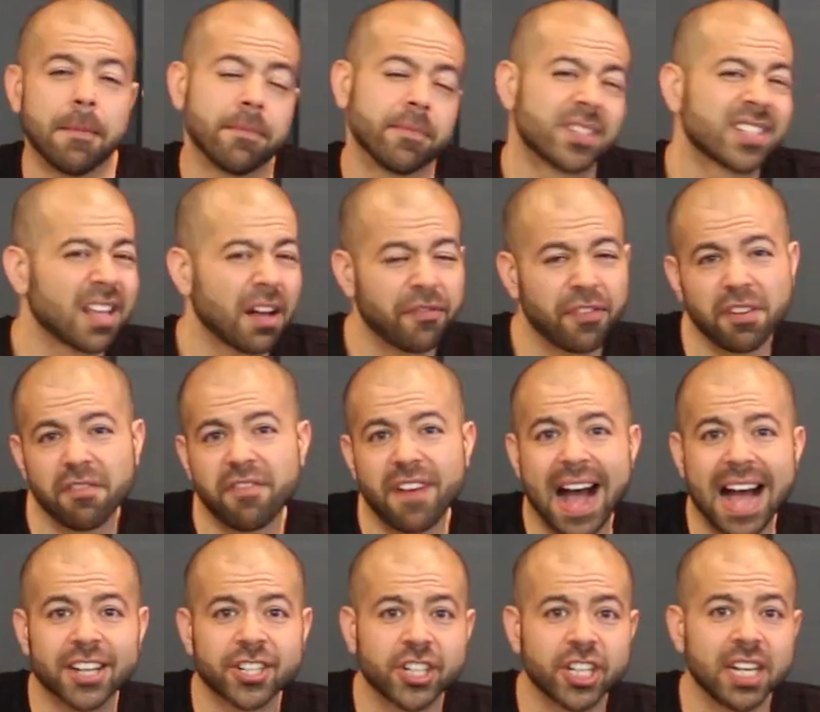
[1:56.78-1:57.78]
Stuff in
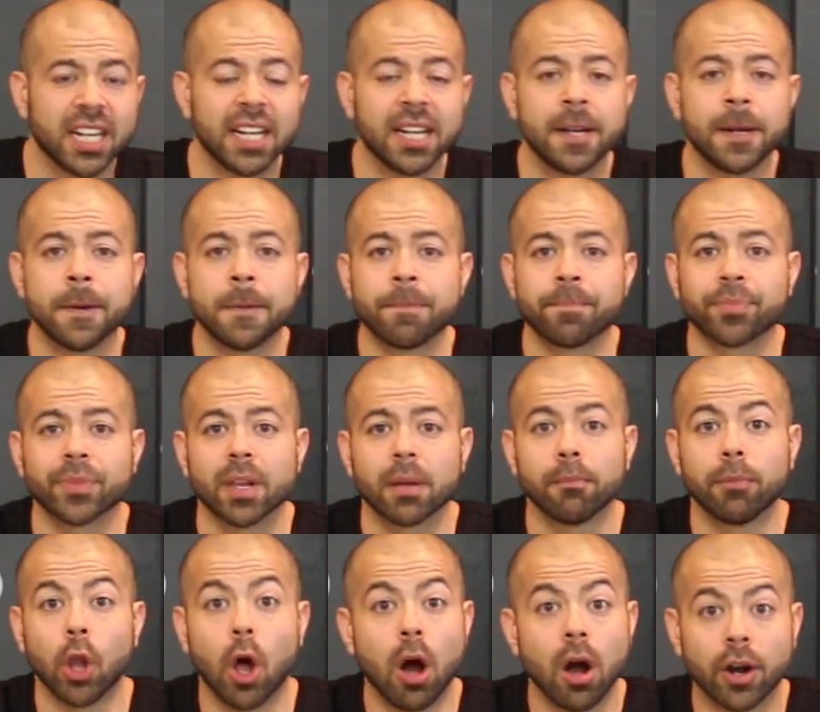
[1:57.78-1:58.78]
fashion,
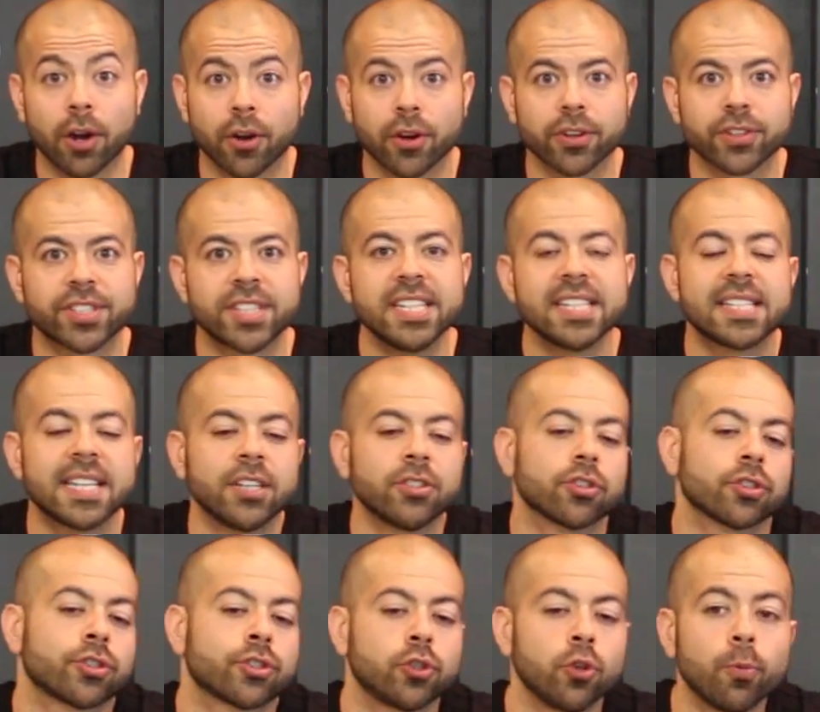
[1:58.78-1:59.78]
bloggers, these things
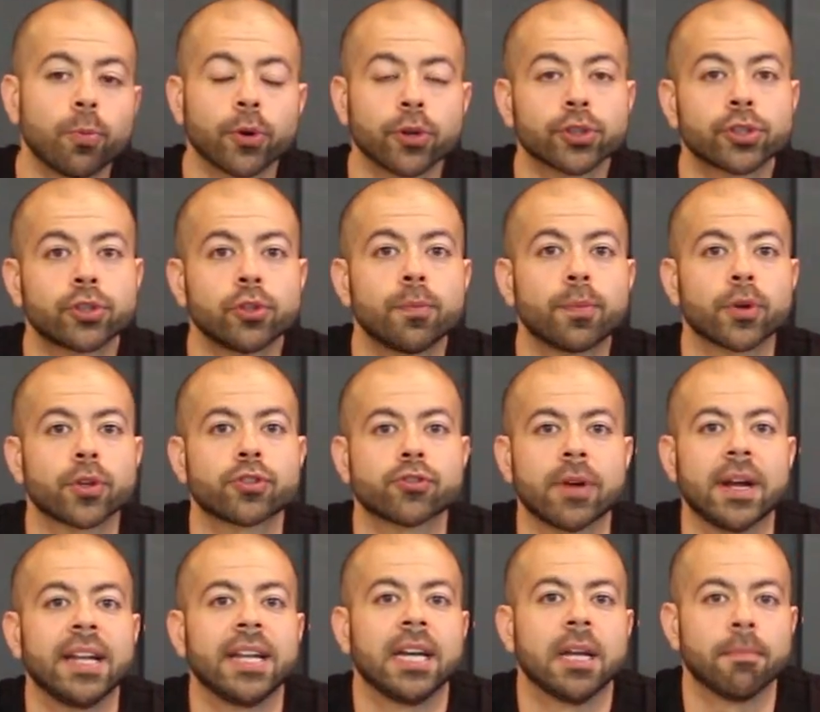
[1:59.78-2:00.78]
are super, super
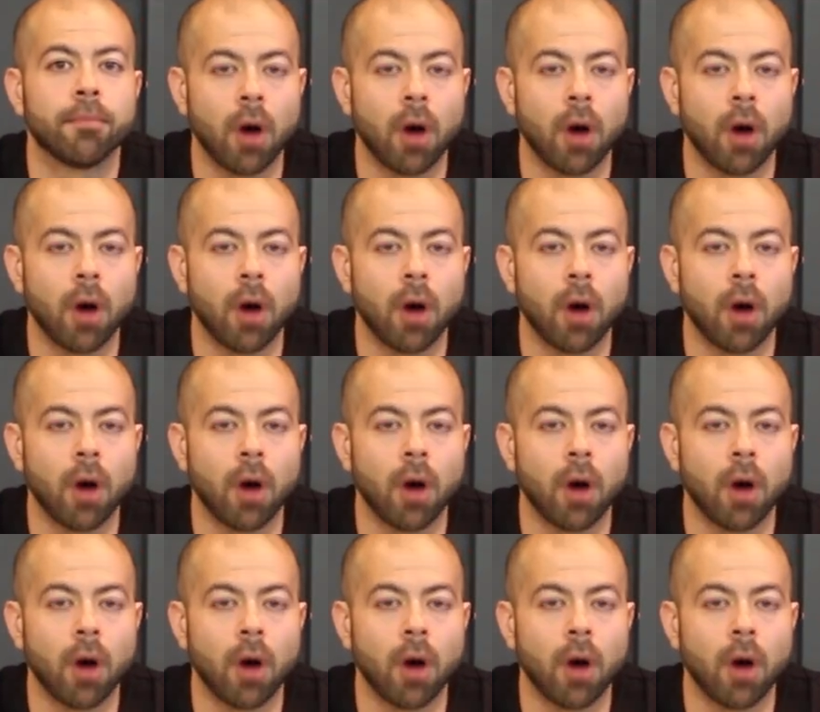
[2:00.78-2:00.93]
trendy and